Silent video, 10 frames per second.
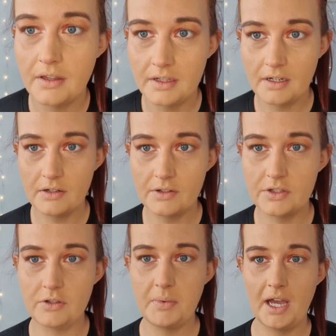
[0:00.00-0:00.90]
Don't look
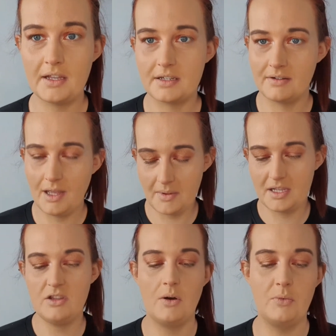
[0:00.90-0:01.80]
too bad. I
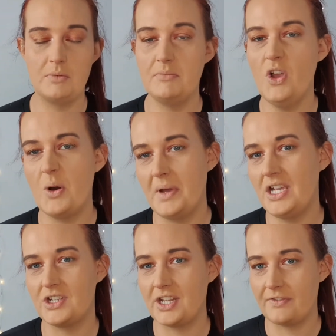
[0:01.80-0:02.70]
mean, not a
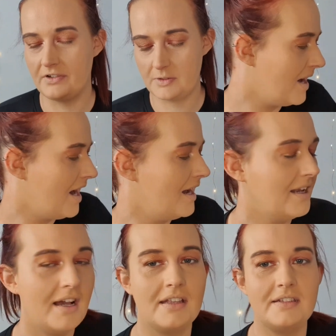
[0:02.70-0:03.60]
major difference.
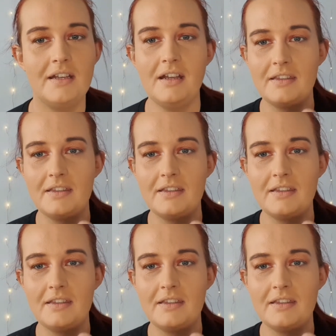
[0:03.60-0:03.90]
Highlighter.